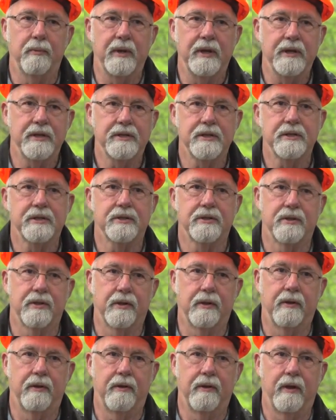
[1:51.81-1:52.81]
basis
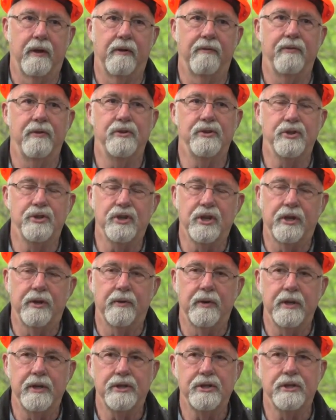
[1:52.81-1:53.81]
so that future
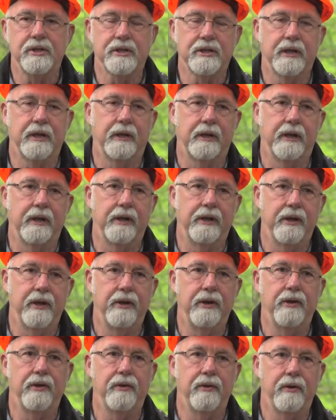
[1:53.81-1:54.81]
generations can
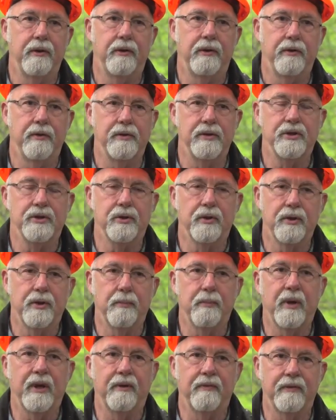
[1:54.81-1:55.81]
continue to enjoy the
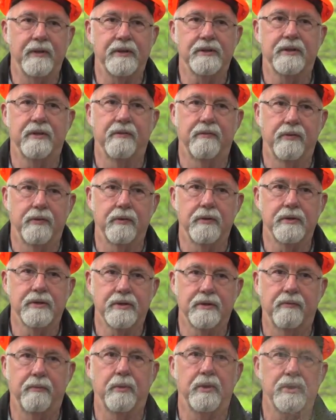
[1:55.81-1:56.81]
benefits of the
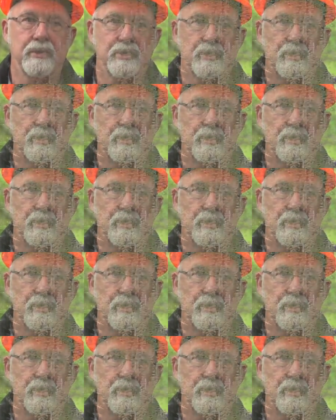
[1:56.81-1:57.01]
forests of British